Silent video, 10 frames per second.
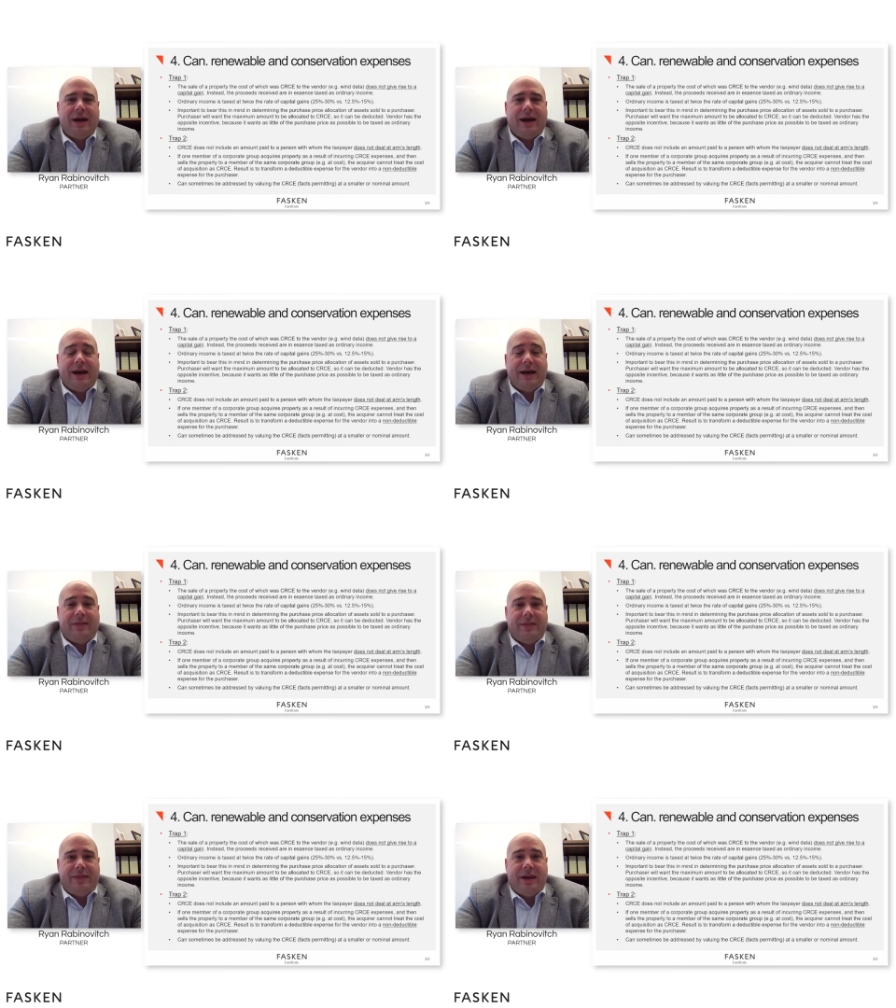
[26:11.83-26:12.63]

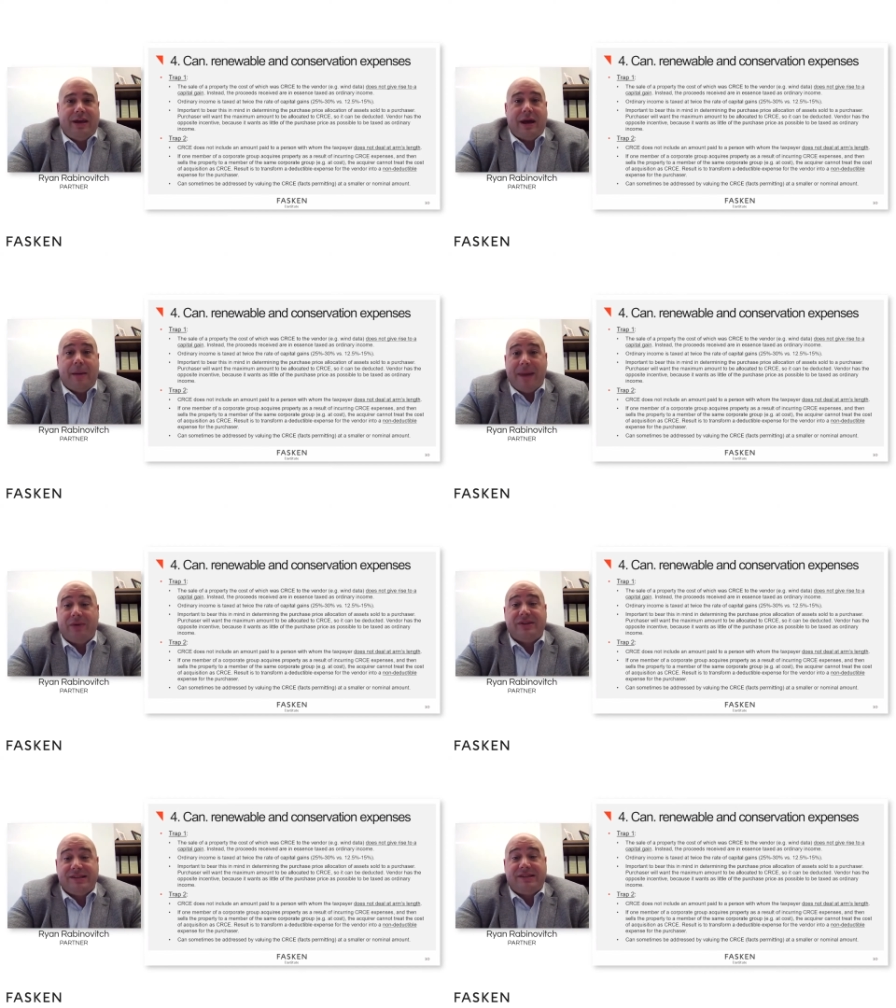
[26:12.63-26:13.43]
the
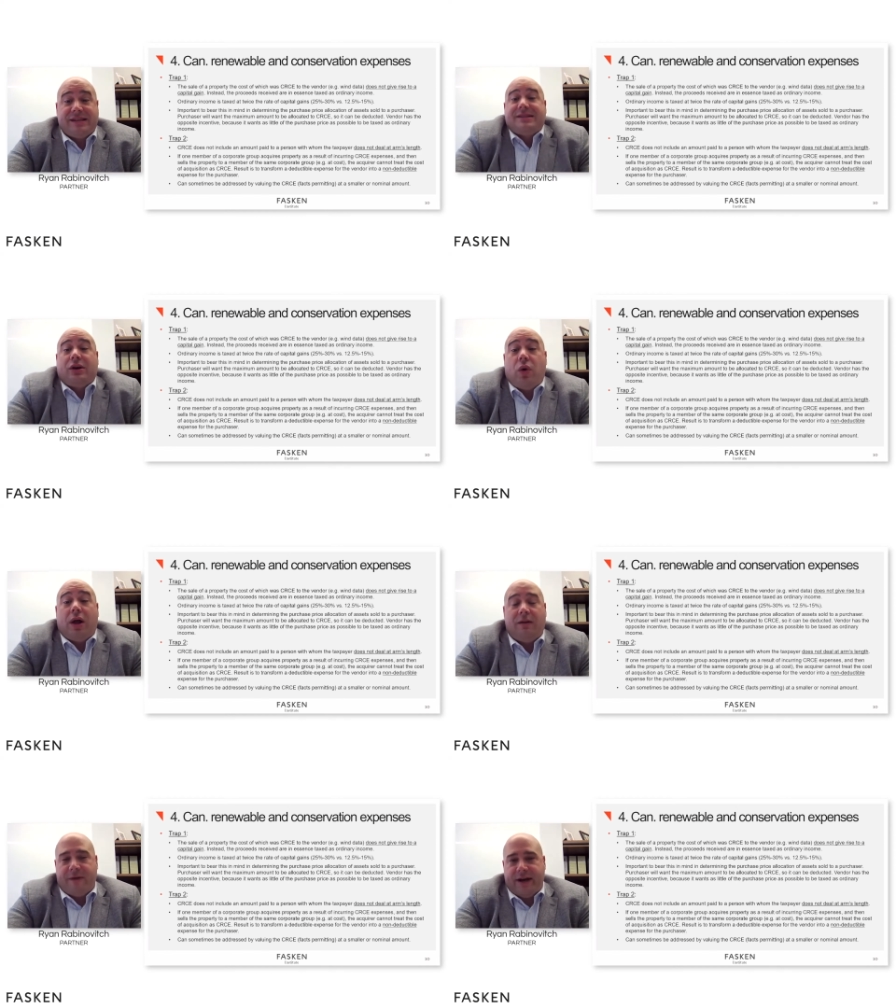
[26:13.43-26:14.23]
amount doesn't
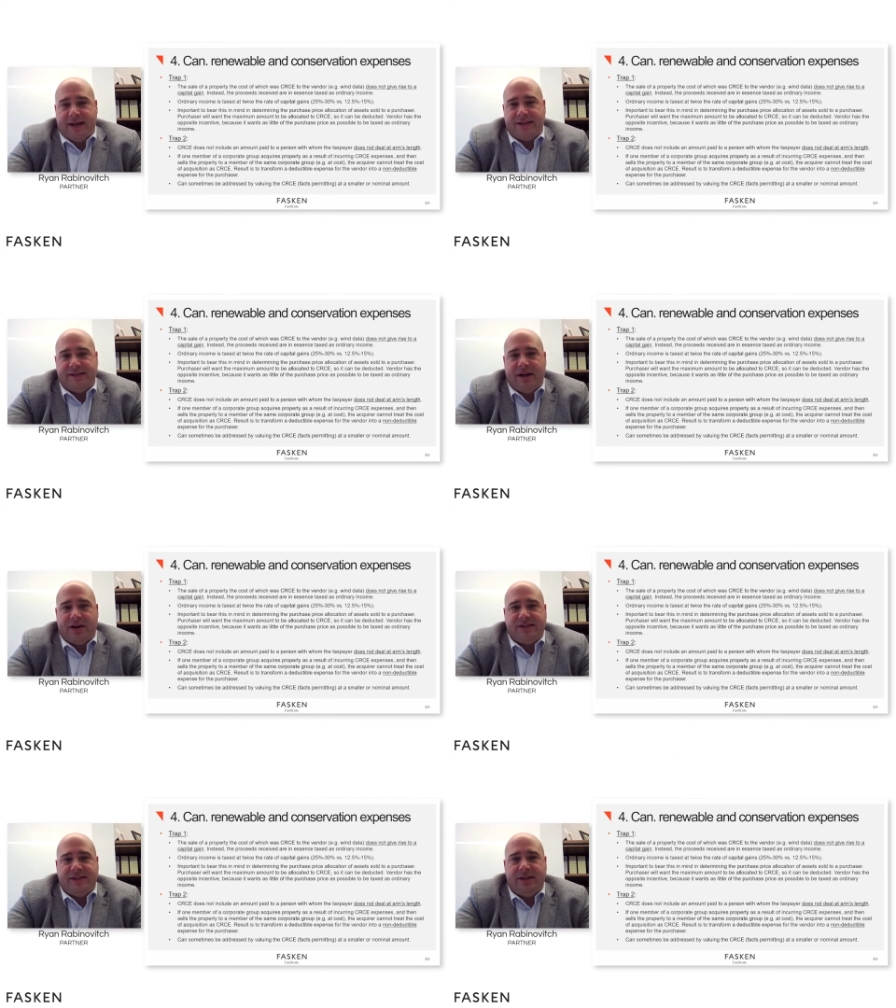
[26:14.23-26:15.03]
qualify as
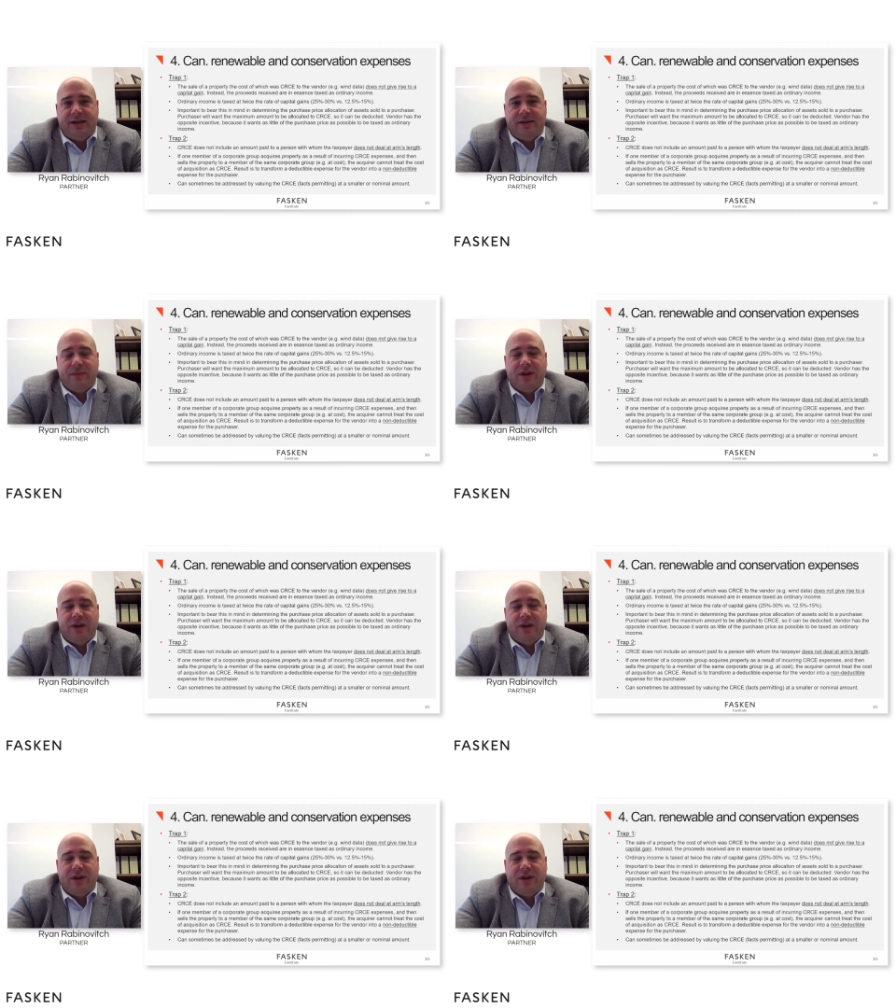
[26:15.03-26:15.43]
CRCE.